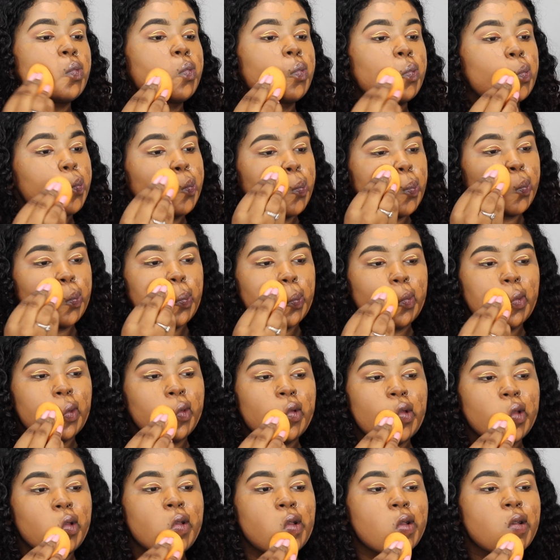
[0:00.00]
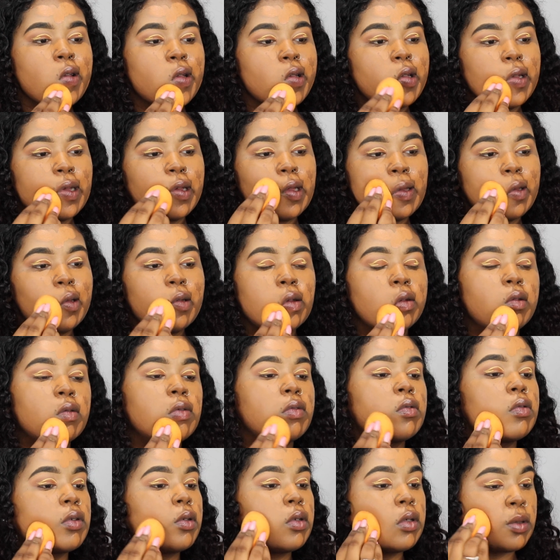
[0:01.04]
So whenever I'm blending out my
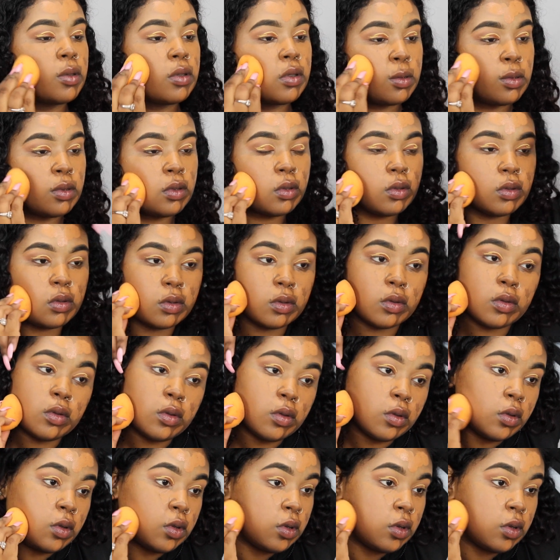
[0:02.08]
foundation, I'm just always going